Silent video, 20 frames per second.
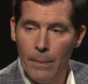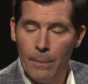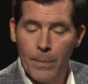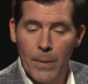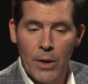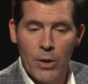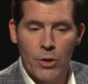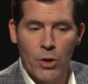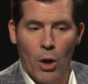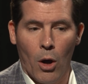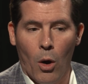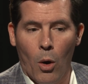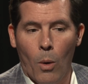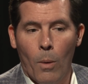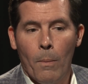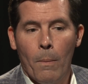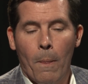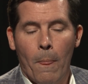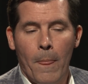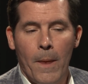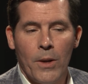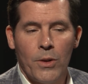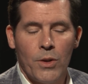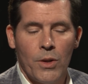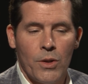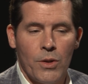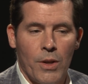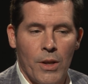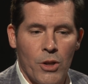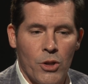So this
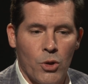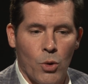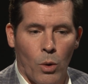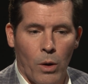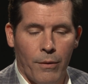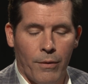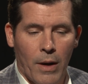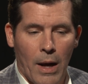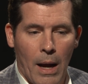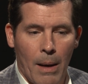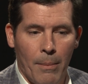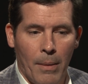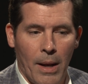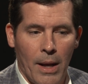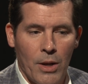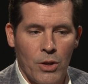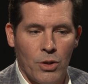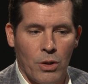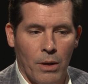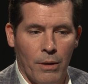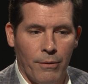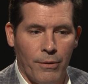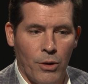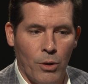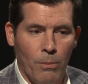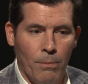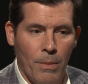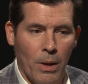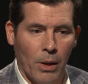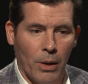is this sort of combination of
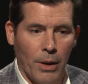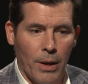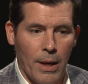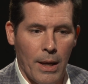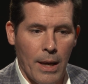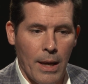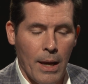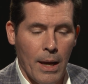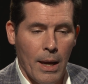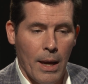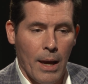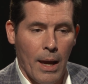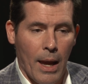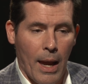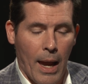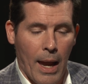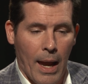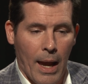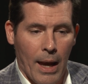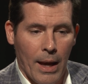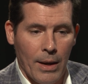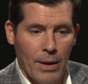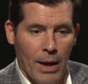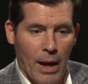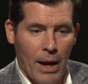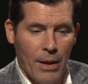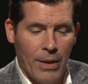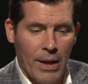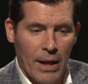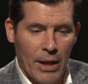humility and
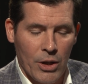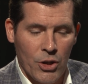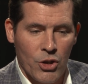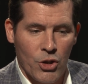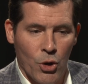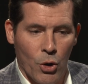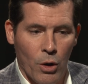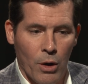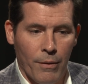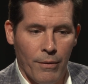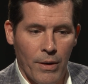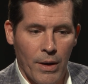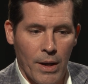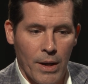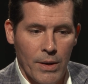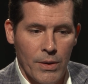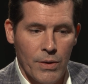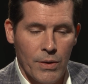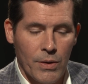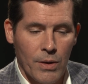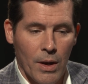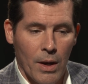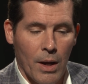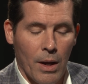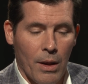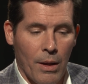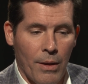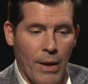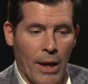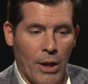I think assertiveness
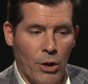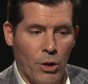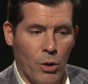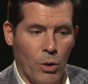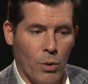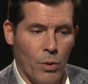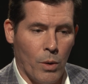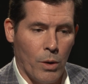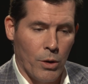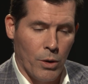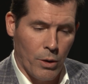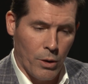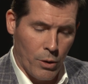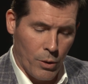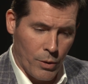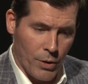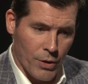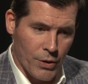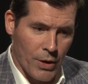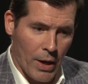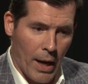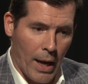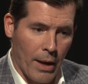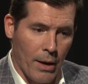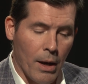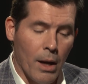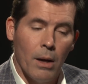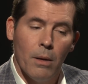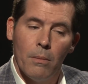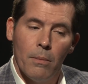that you decide,
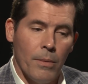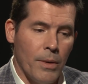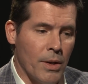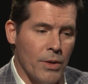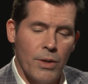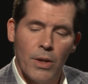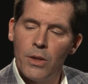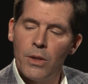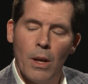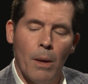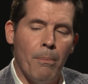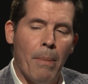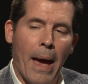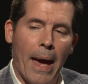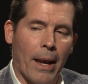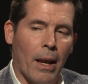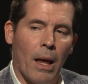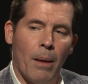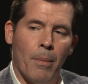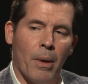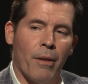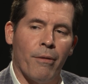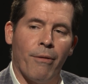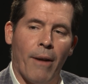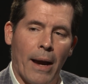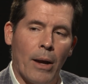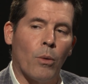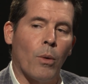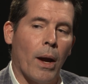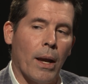this isn't a battle I'm going to
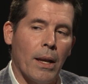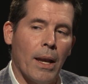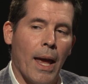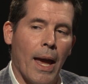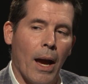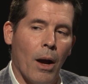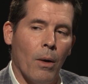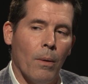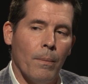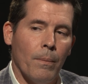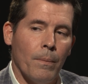fight right now,